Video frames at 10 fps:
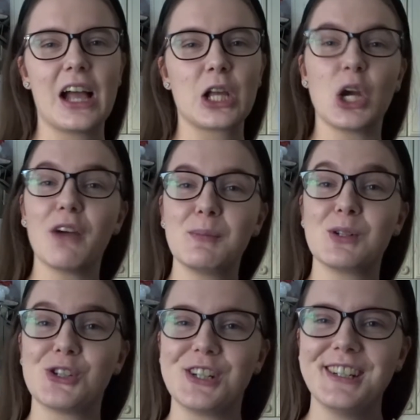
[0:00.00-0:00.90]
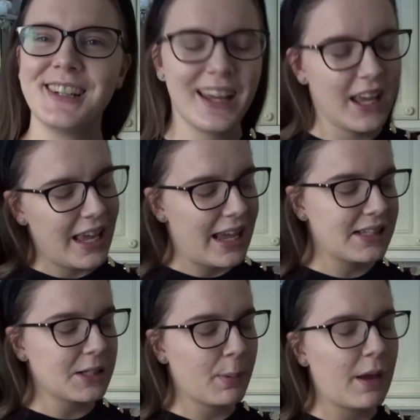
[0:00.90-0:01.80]
coffee machine
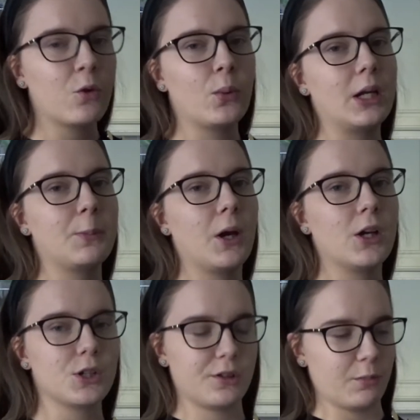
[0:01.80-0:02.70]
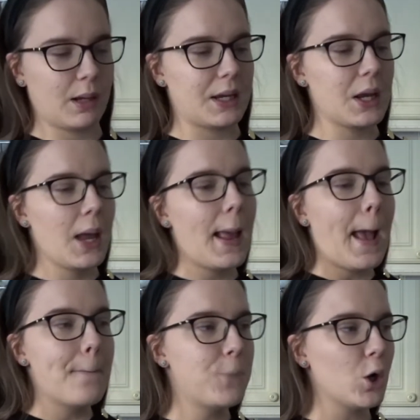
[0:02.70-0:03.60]
is a bit of a weird purchase for me.
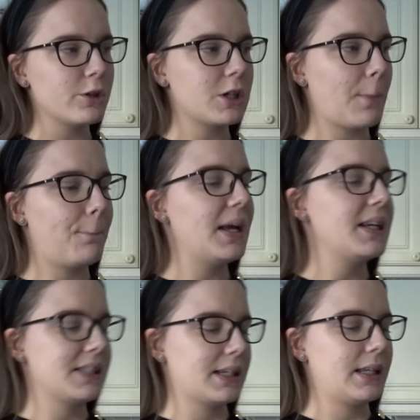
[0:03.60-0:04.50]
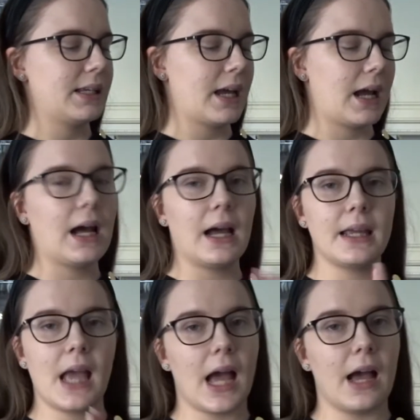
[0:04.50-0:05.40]
But basically, I
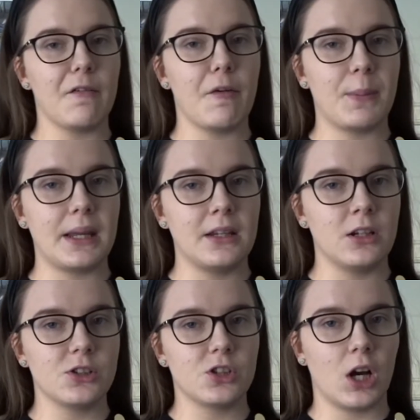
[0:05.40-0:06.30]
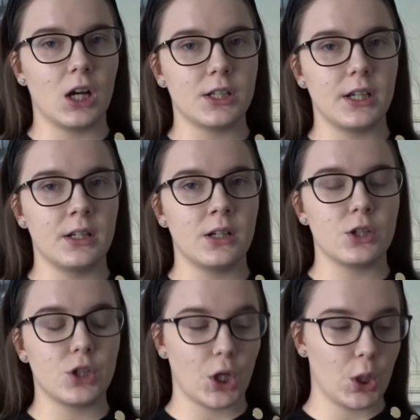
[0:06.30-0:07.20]
have been
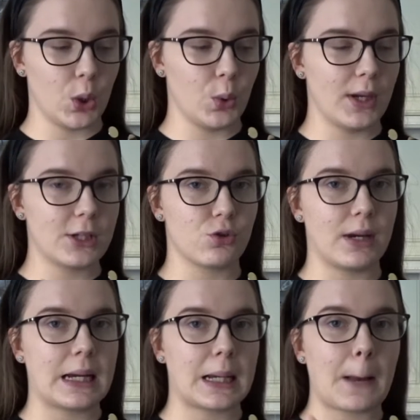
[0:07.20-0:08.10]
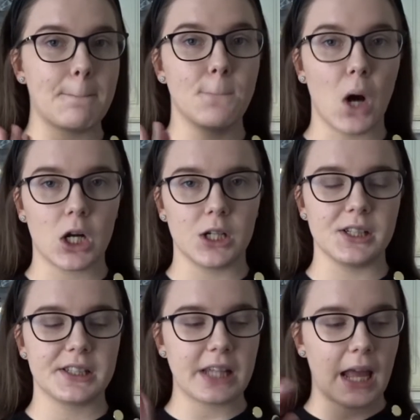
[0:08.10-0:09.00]
starting to drink
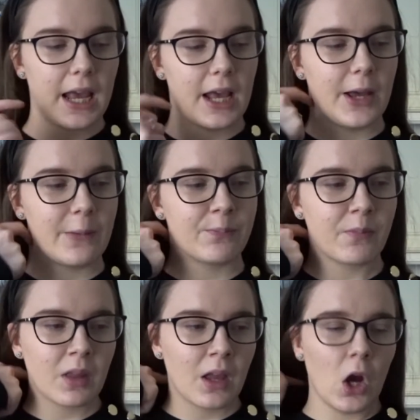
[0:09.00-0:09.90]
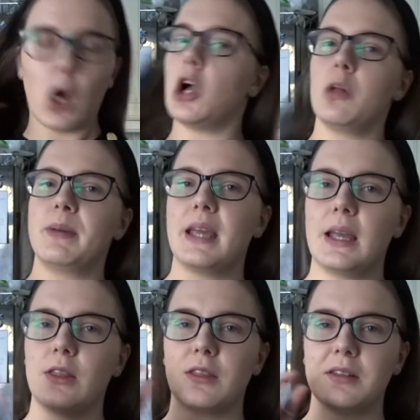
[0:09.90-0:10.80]
mochas,
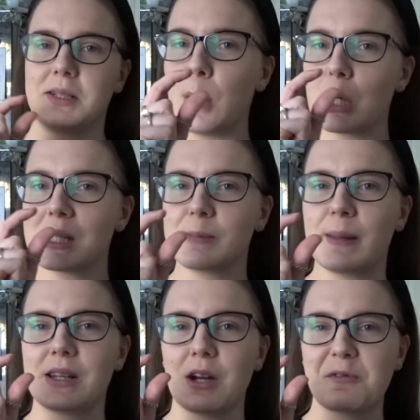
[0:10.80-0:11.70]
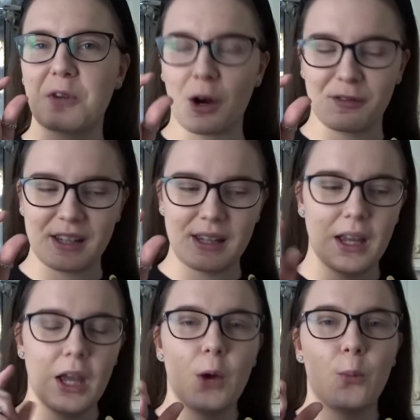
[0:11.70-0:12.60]
albeit the smallest bit of coffee
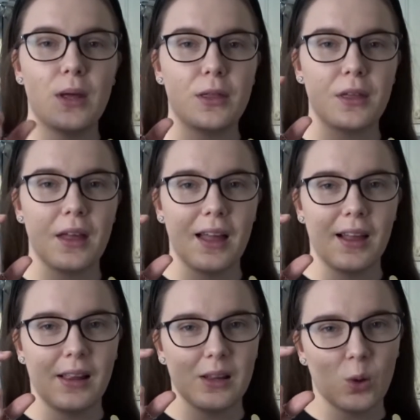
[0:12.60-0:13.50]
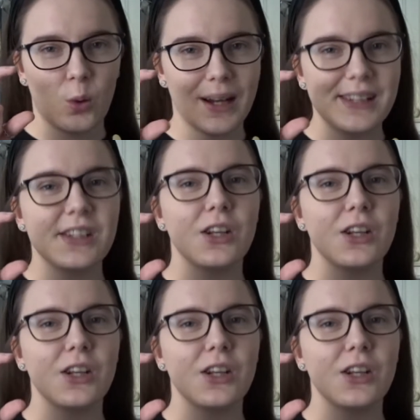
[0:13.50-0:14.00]
with quite a